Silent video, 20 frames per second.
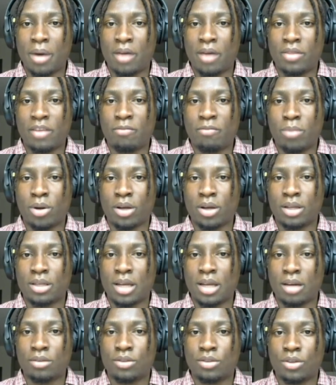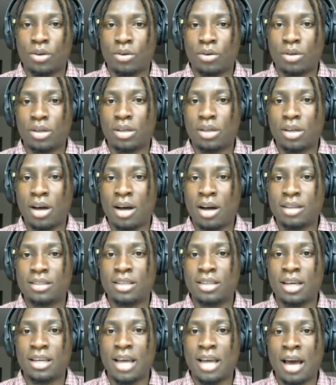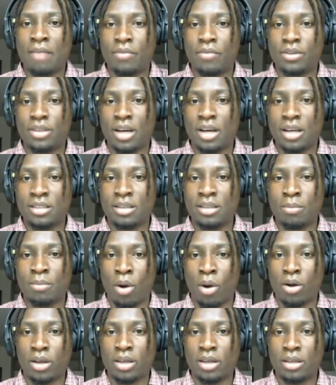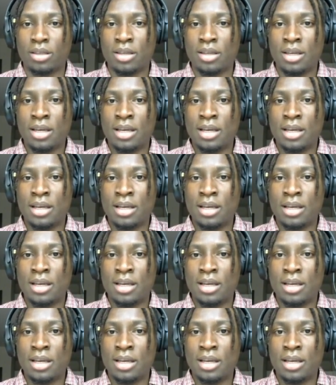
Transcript: how they've broke it down, so content advertising market